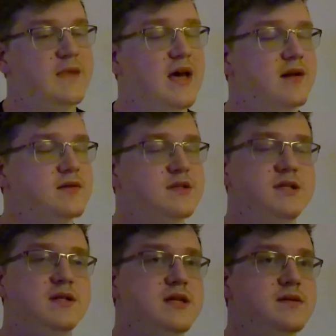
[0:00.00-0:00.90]
yeah, it's
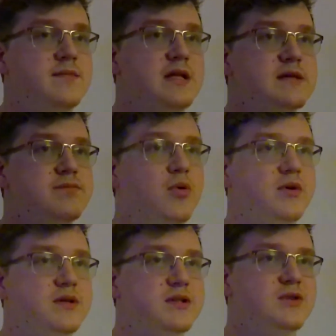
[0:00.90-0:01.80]
just it's it's
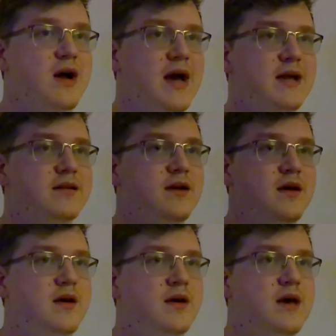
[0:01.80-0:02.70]
important to try and
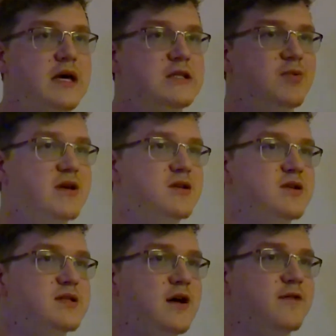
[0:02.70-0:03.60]
express
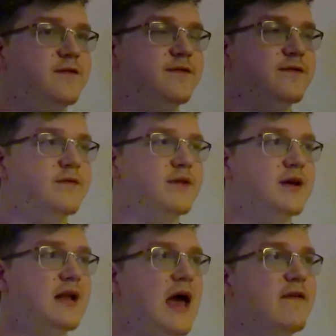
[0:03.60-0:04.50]
yourself
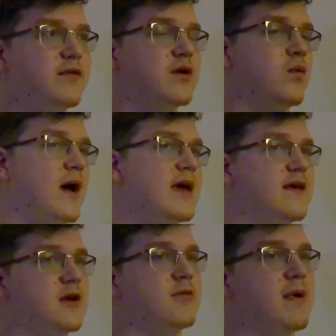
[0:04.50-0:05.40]
in every
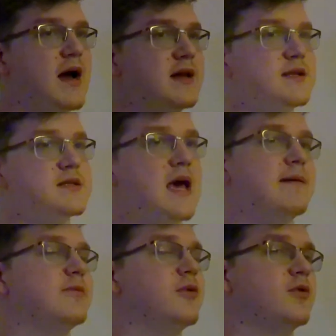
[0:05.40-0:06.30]
way that your mind is
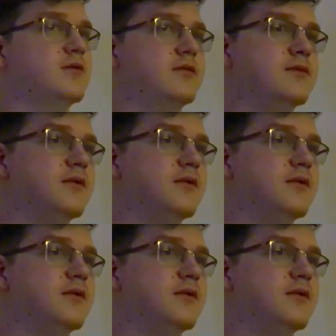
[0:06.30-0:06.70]
capable.